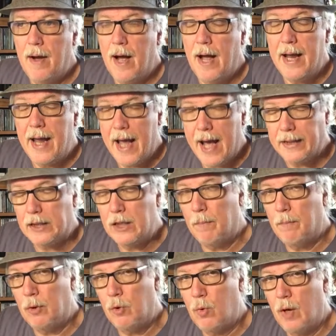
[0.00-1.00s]
I had a
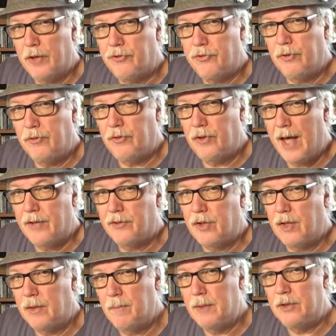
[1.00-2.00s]
couple questions
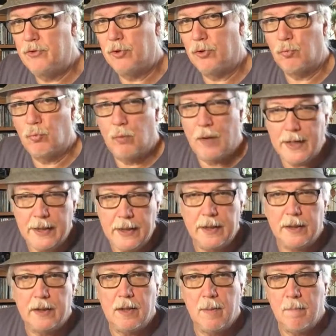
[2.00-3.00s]
asking me to rate
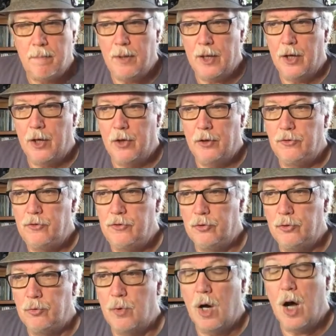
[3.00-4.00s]
it compared
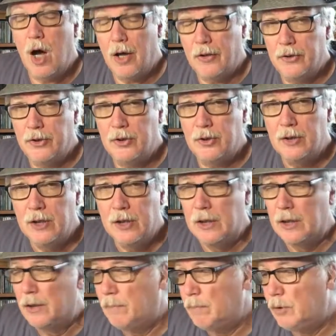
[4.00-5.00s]
to other
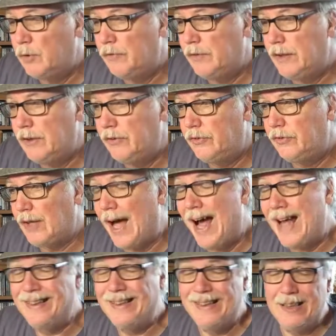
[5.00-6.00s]
movies.
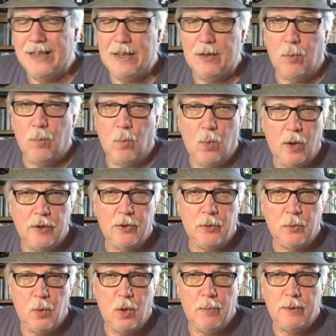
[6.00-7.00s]
I think
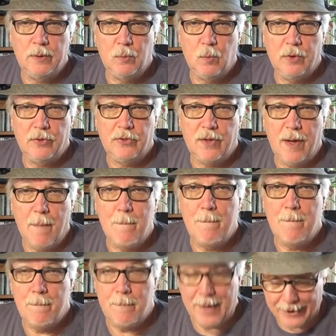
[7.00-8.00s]
Wonder Woman was a
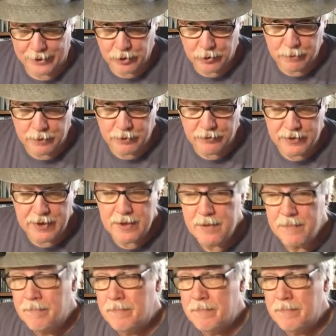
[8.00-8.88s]
better movie.